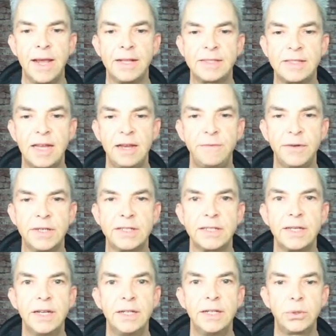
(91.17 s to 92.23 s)
and save it
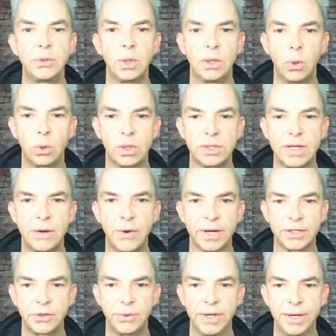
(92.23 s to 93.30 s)
into a local
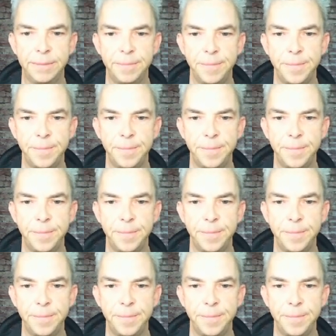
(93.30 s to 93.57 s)
directory.